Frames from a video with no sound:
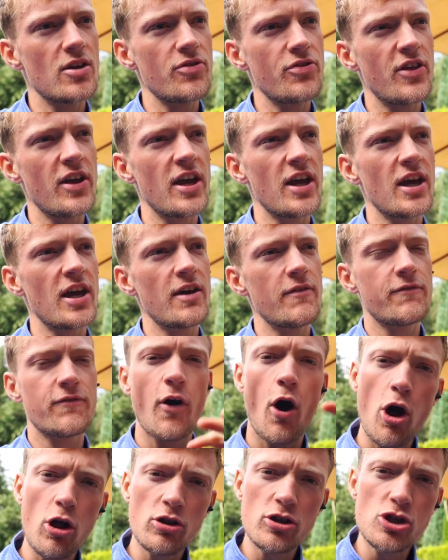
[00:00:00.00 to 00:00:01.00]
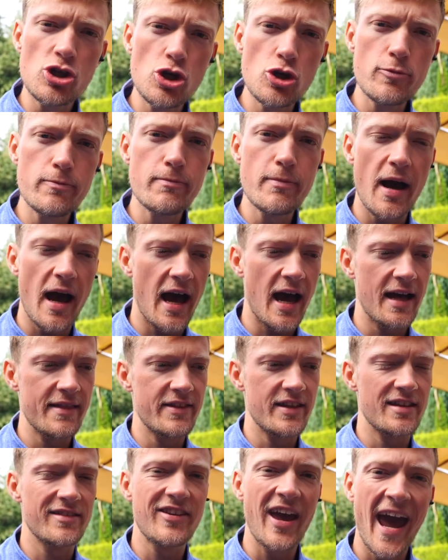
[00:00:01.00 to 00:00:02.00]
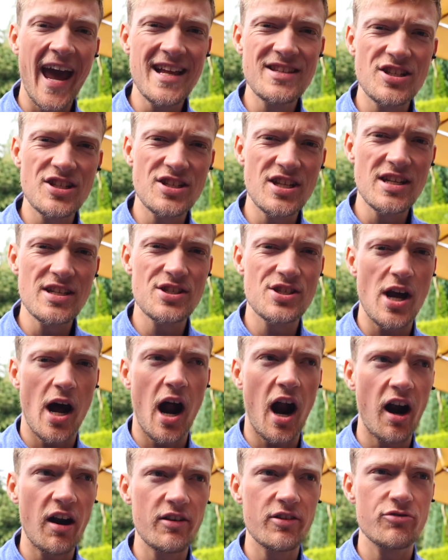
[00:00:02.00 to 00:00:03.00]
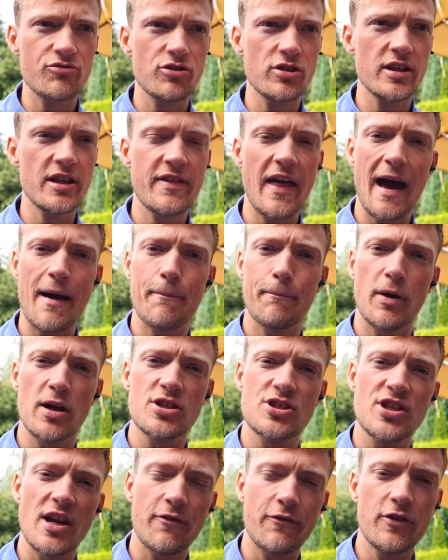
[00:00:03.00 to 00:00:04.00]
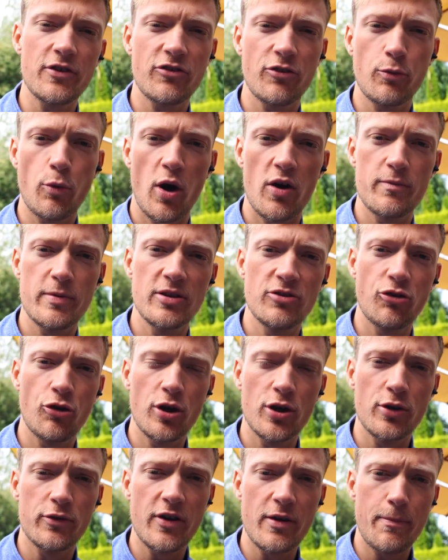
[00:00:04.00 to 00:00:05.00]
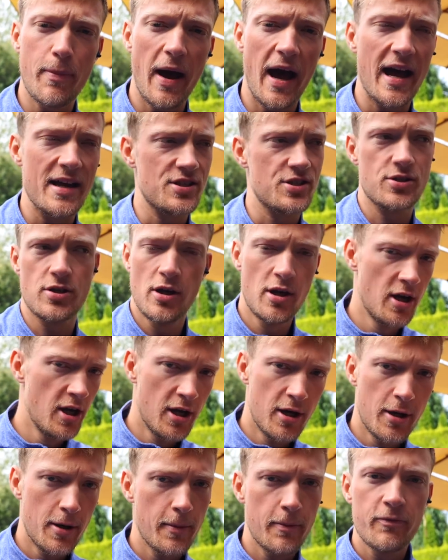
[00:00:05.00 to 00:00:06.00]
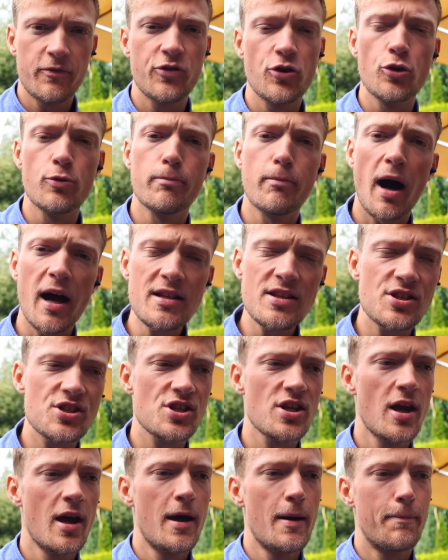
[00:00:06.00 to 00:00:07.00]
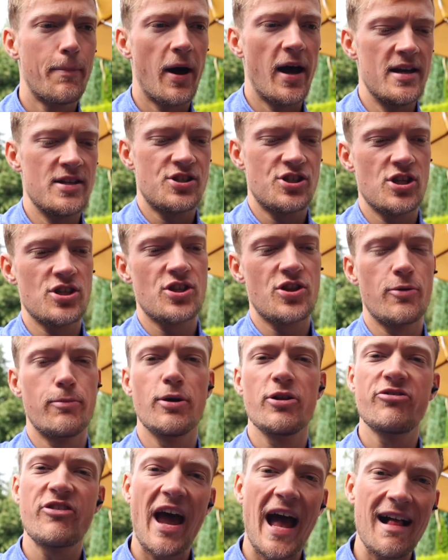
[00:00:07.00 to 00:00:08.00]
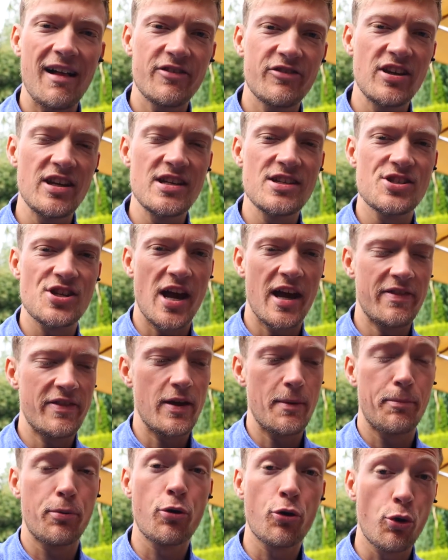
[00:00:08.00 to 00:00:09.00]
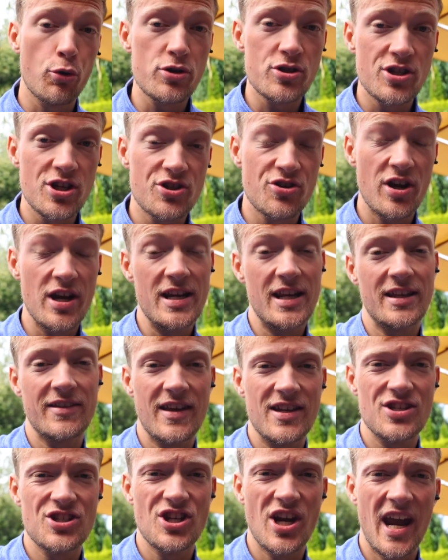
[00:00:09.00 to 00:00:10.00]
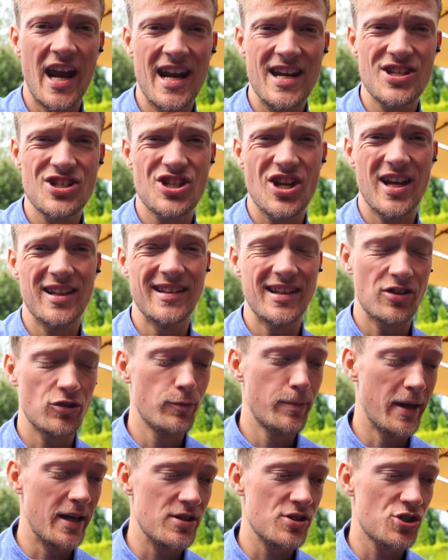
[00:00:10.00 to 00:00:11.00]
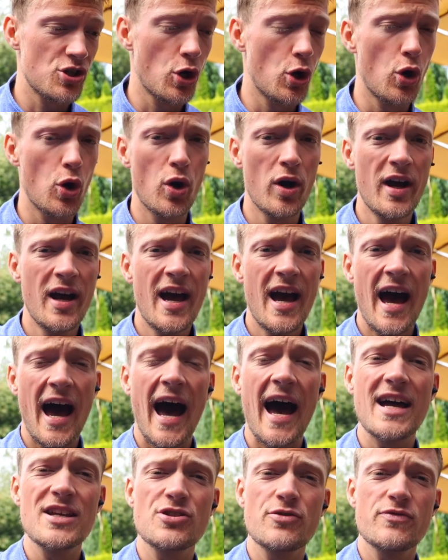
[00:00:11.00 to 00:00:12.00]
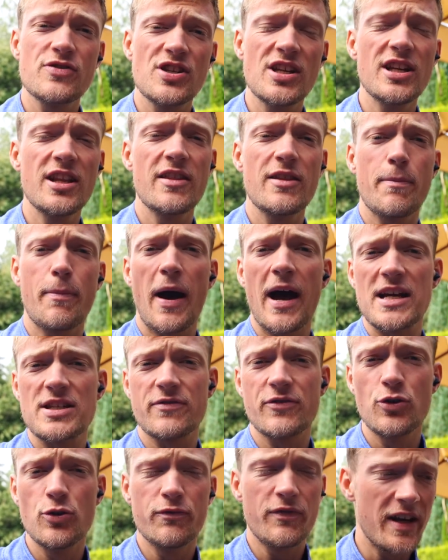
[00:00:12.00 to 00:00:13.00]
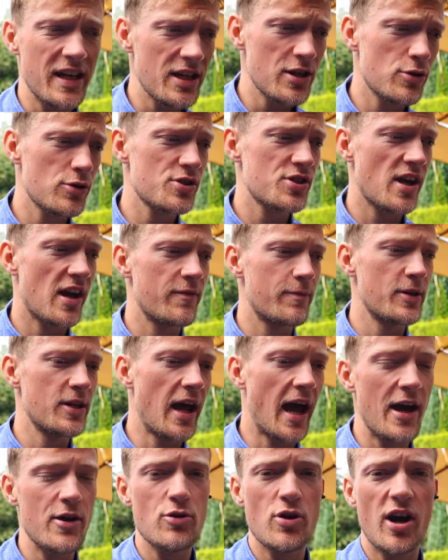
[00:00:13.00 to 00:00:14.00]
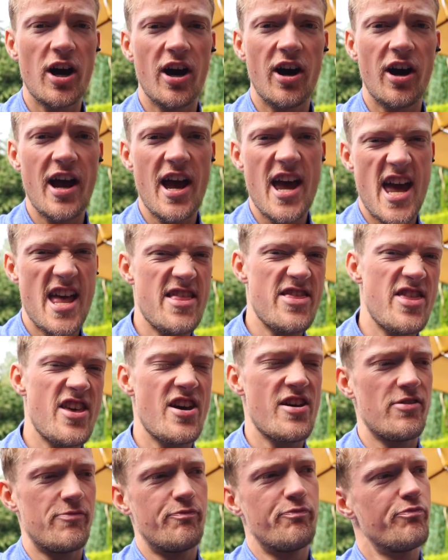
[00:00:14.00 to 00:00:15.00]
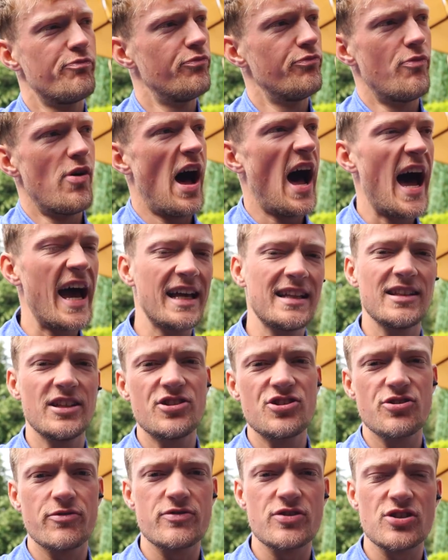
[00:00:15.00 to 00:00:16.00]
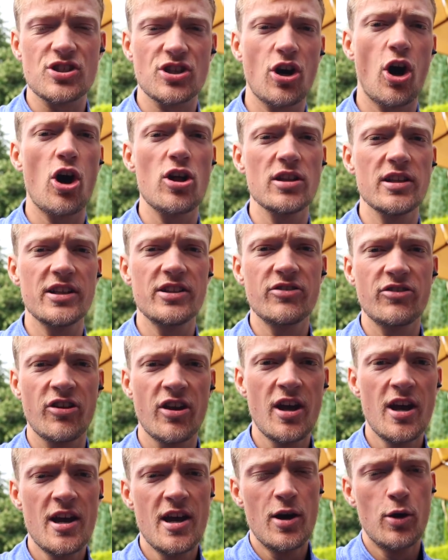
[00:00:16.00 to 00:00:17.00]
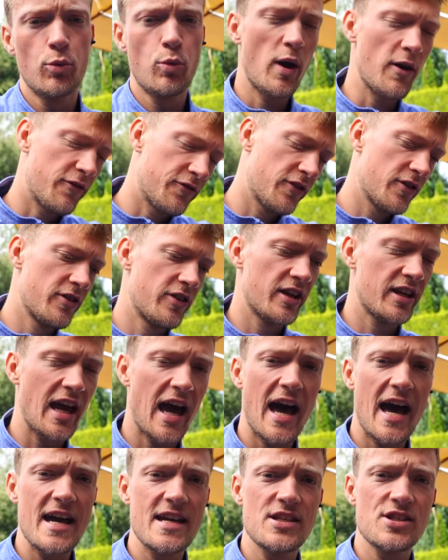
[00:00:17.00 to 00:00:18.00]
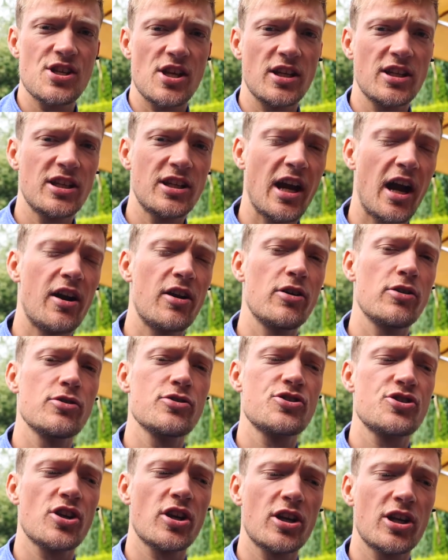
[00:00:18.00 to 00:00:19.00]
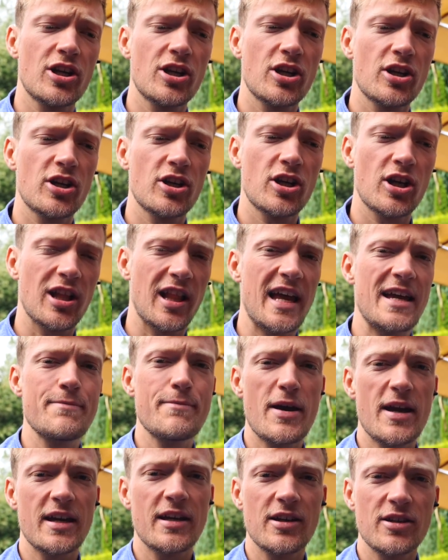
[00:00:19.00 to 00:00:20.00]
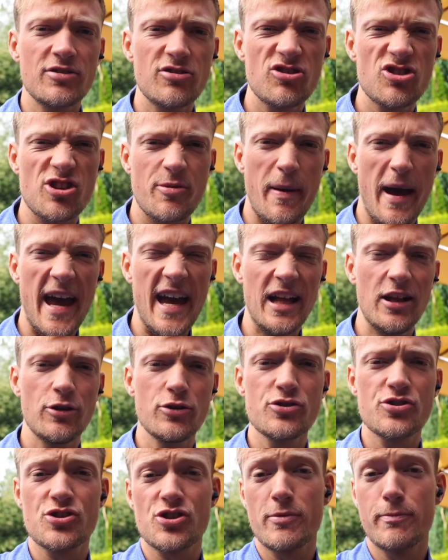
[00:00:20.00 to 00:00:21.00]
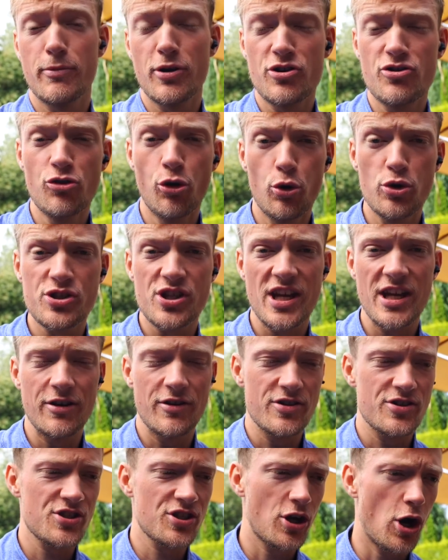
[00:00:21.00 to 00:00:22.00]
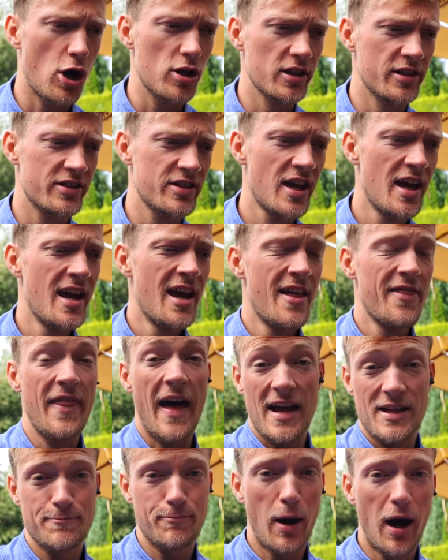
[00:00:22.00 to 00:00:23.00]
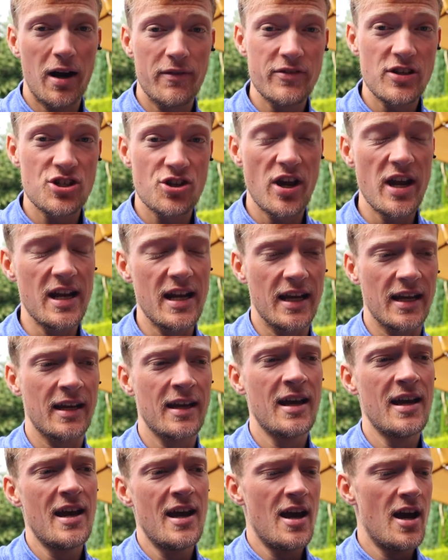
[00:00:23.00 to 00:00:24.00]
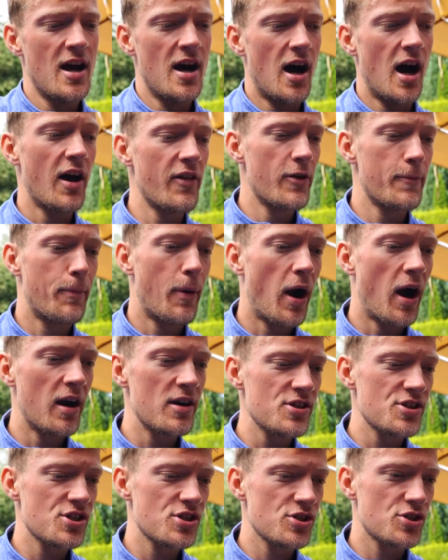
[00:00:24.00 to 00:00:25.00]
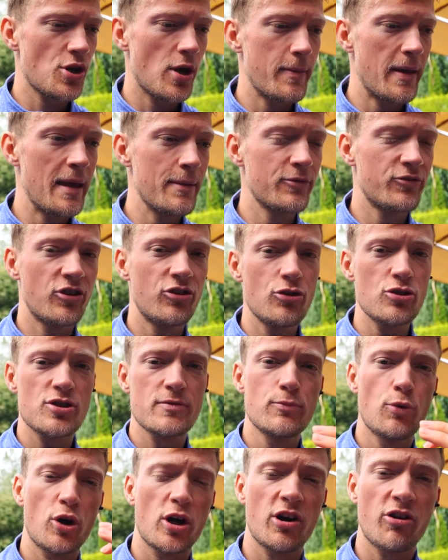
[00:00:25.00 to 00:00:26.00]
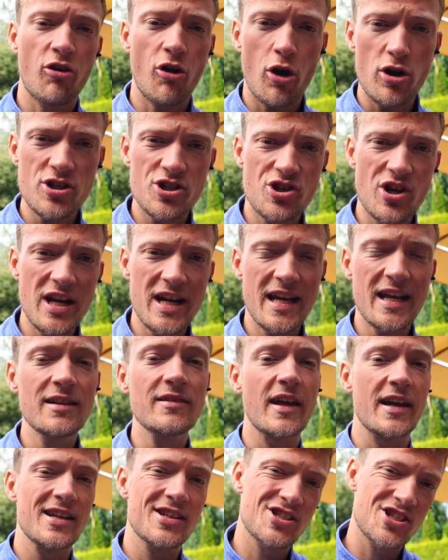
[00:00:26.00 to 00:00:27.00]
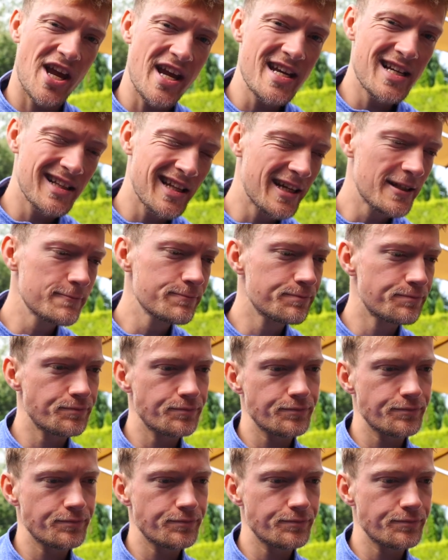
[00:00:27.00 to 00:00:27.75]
the volume and the intensities aren't really that much different to what I've been doing over the past few months, but it's just the modalities and the approach to training that has changed a little bit. So as you've seen in the past few videos, I've been out in the Highlands of Scotland with the guys and girls climbing and some hills, some Munros here in Scotland. That's part of the training. Other parts, so I'm able to do some more cross training like cycling